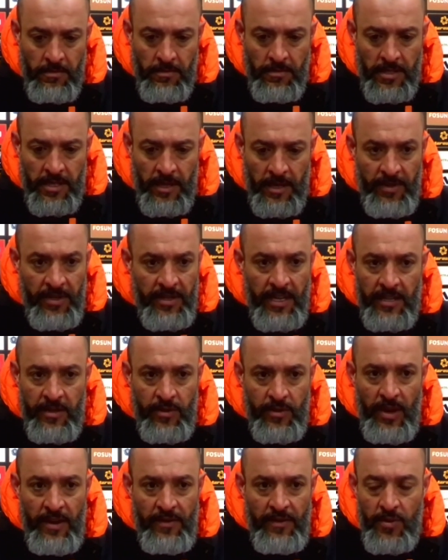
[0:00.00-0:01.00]
something that
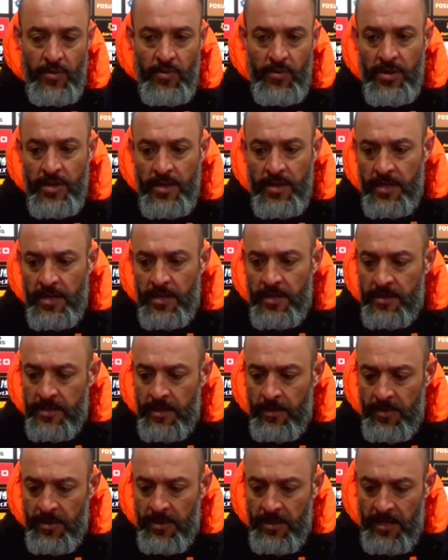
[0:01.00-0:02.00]
we have to work,
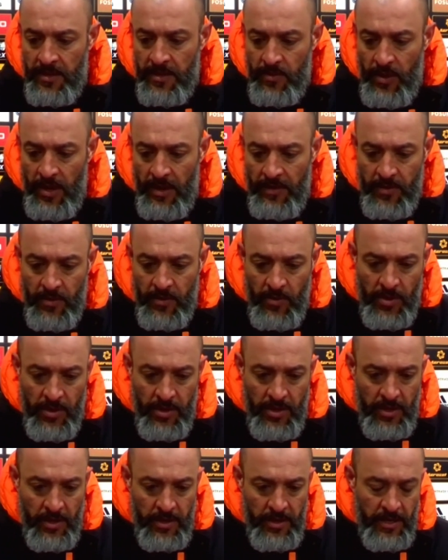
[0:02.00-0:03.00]
something that we have to
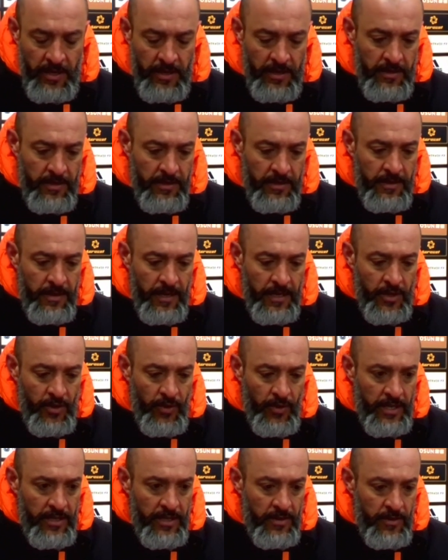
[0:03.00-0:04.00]
work on, and,
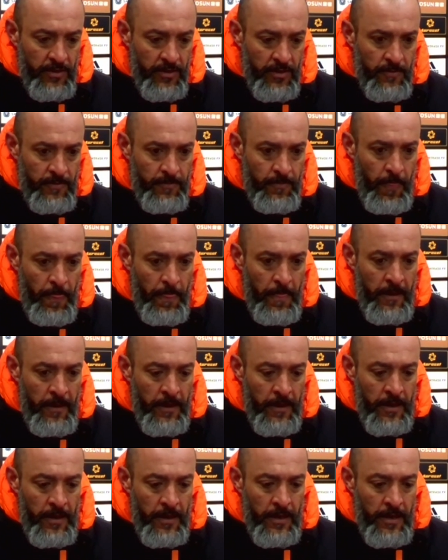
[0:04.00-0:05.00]
try to
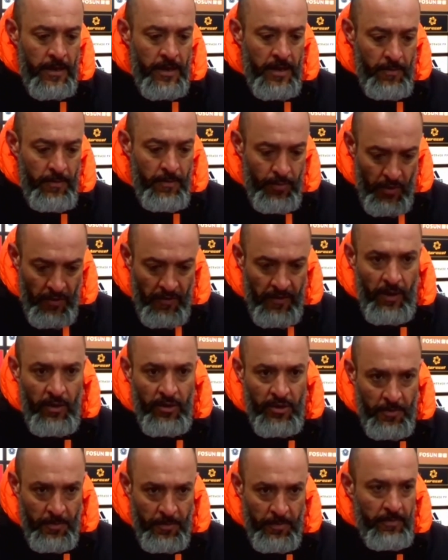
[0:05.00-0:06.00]
improve
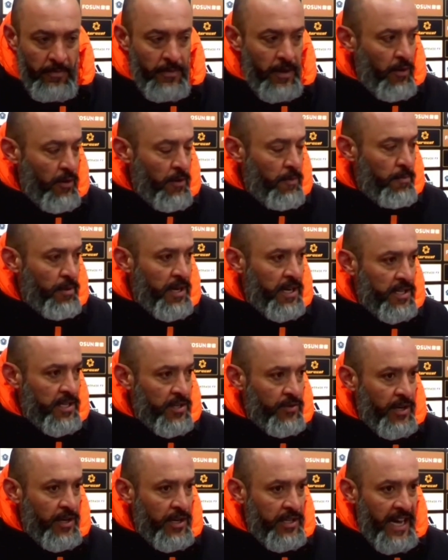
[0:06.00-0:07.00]
our our plays
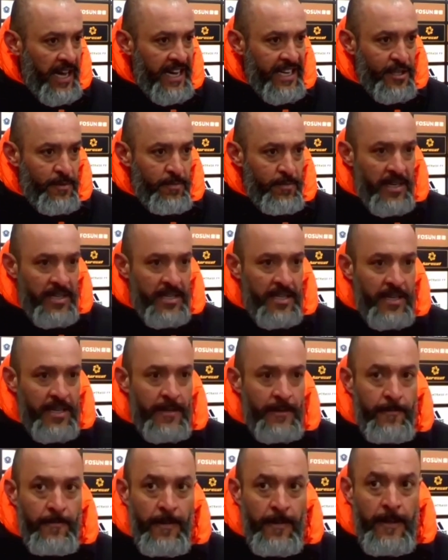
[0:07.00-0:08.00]
on that aspect
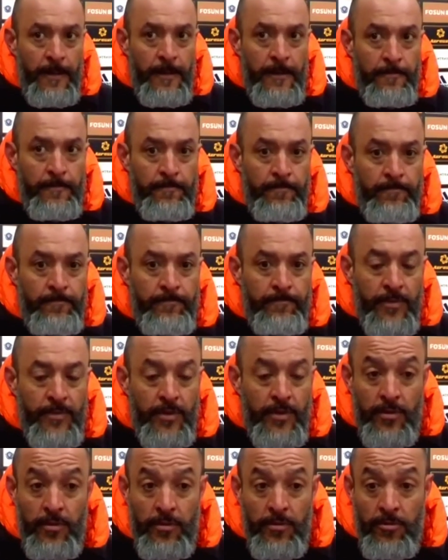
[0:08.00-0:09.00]
um,
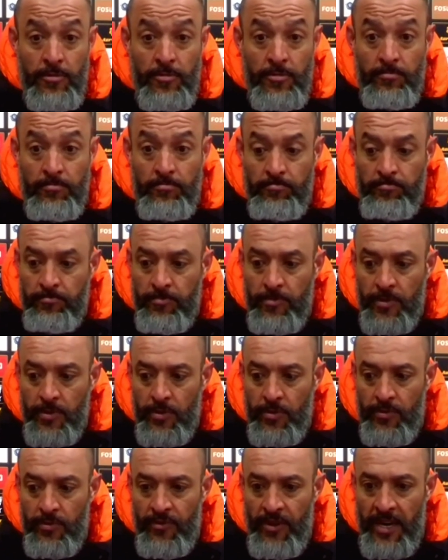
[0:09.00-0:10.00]
to
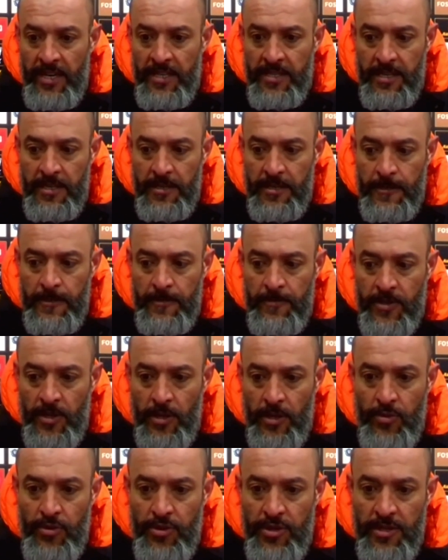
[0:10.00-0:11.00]
to find the
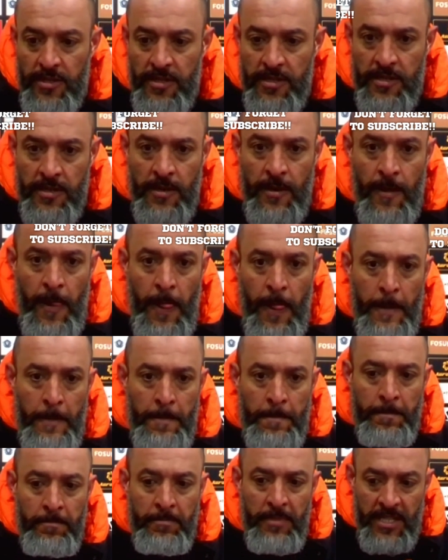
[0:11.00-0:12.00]
solutions.
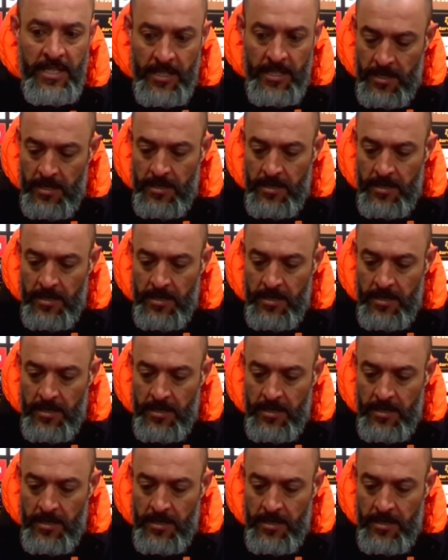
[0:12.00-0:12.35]
But